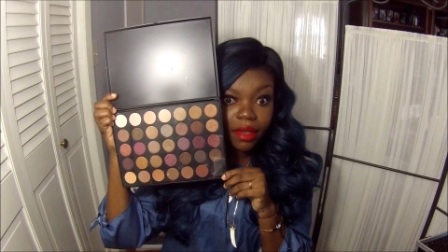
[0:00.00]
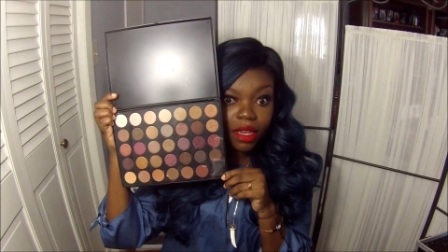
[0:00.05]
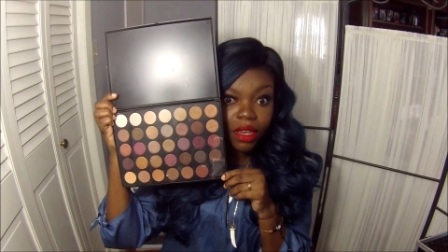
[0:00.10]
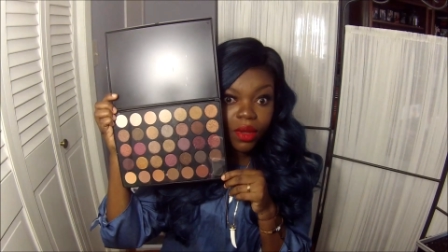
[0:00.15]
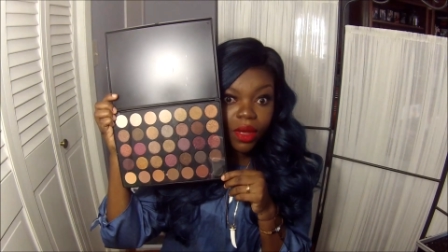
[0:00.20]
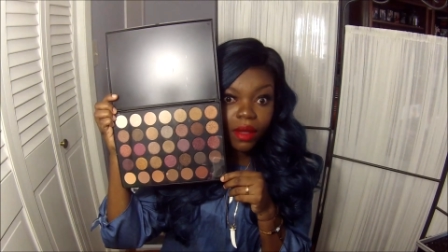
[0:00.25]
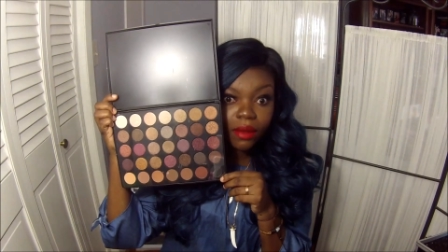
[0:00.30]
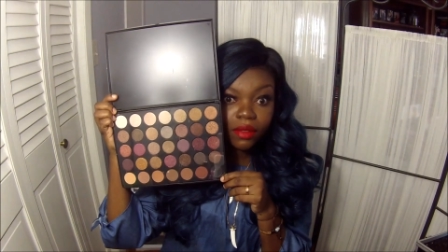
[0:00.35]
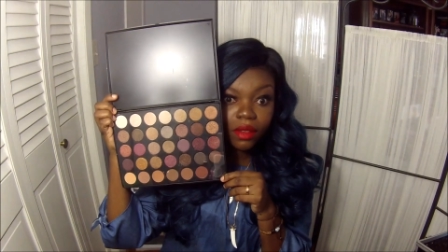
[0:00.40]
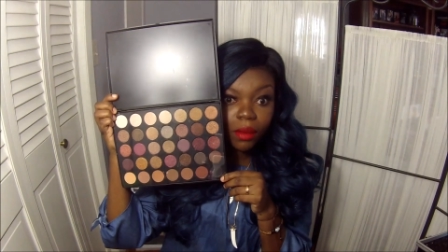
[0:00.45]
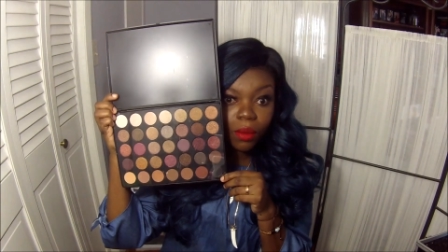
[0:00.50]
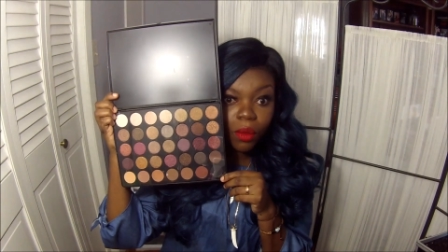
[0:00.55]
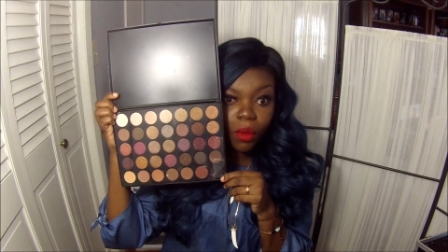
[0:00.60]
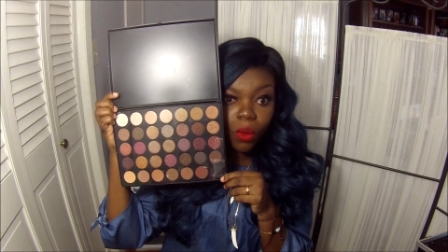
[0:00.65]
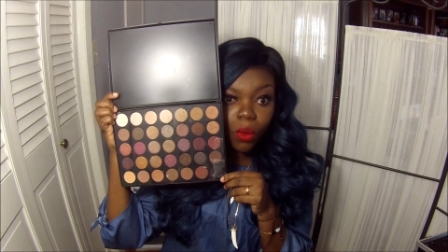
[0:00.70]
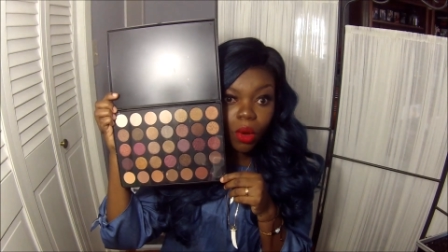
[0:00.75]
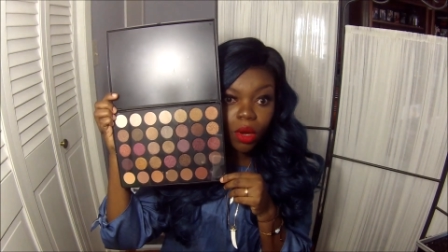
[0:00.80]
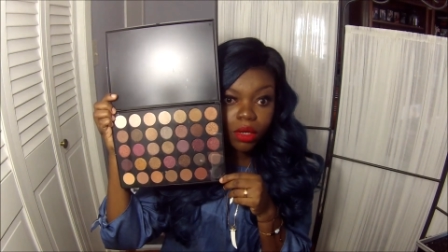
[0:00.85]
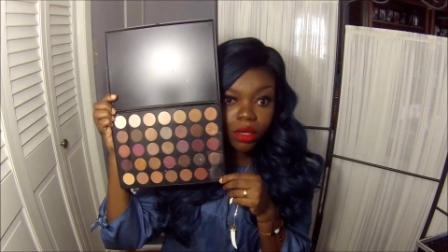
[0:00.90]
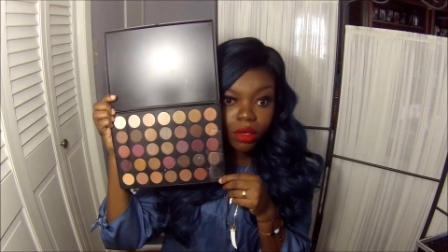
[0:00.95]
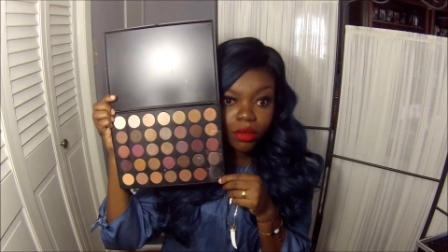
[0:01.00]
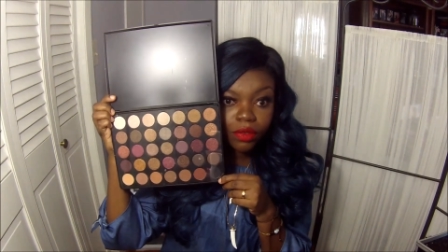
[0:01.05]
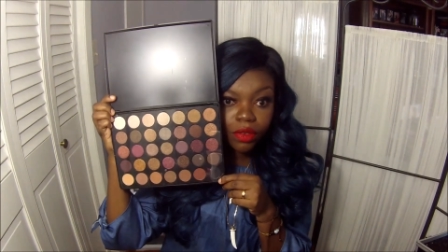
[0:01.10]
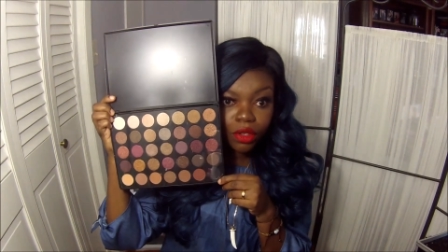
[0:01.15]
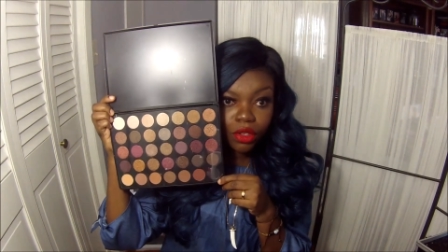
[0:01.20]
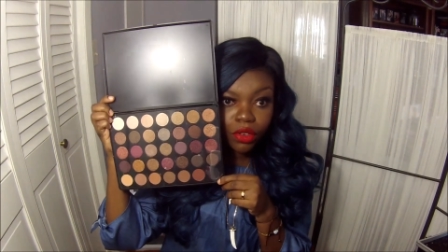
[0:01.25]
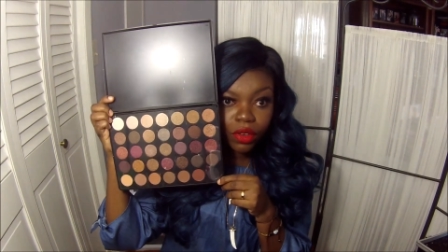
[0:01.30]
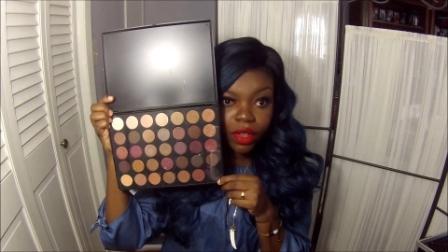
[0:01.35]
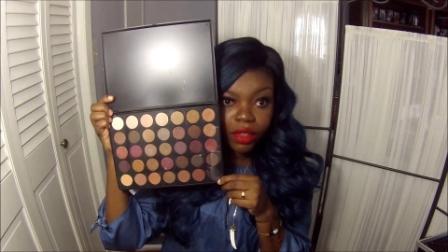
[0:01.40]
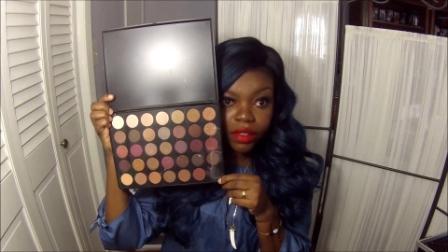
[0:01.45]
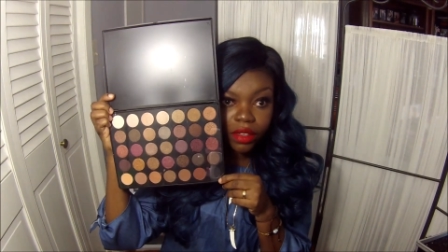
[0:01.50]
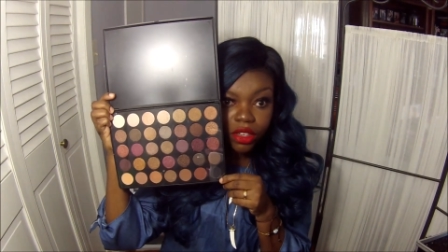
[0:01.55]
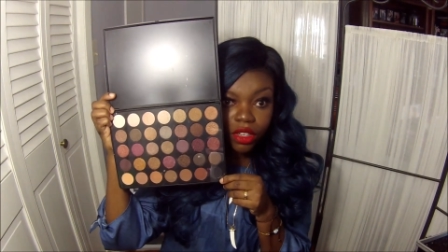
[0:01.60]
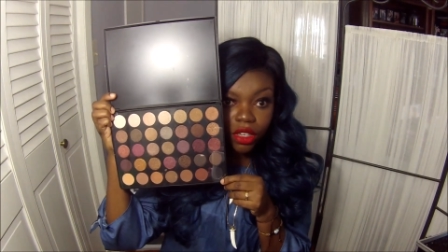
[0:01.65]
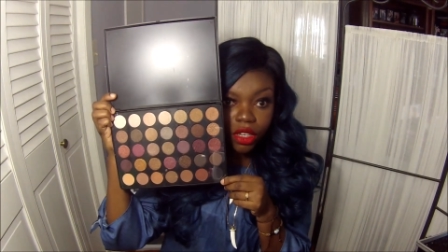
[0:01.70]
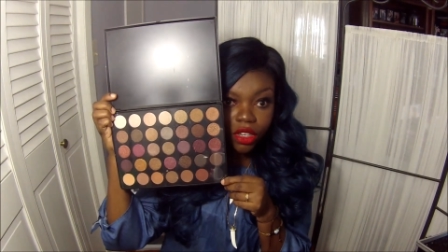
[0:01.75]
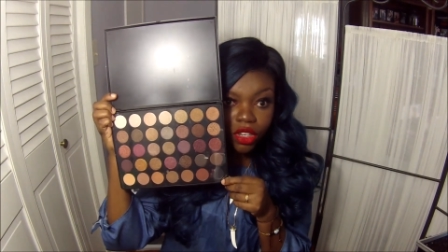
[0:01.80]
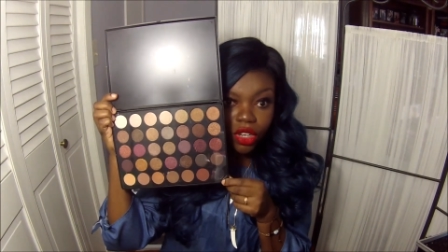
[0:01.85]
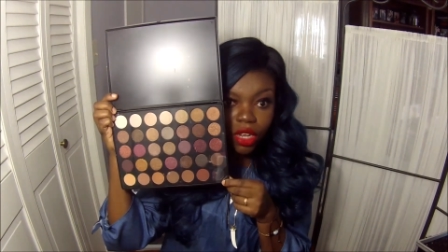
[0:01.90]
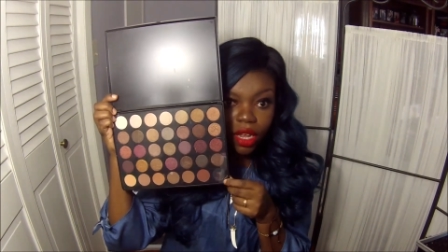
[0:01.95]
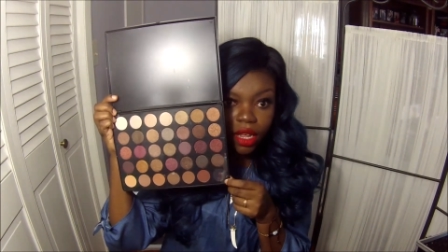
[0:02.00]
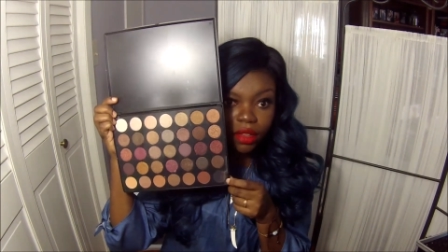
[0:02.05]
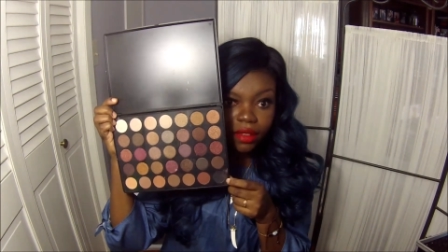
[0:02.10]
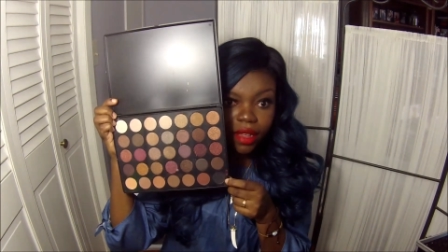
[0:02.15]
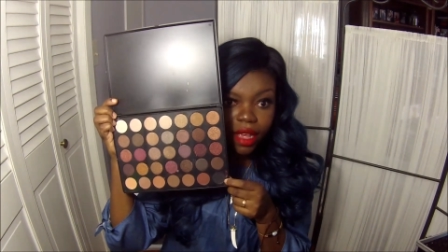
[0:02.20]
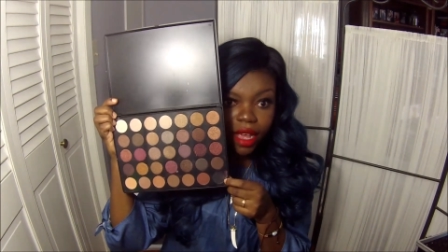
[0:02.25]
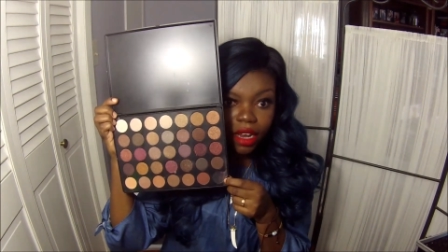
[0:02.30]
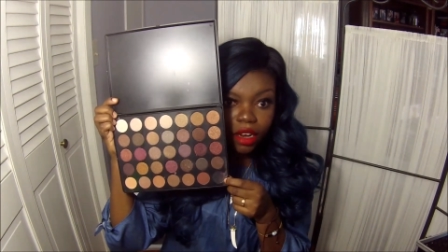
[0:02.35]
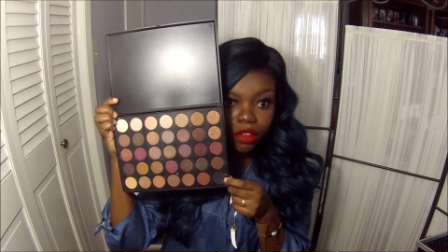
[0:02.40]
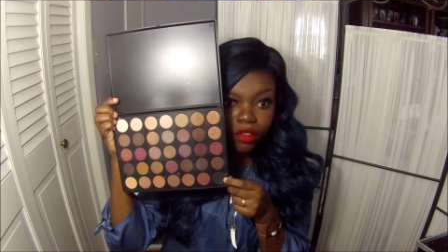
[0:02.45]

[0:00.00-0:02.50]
And you have some wonderful transition shades and,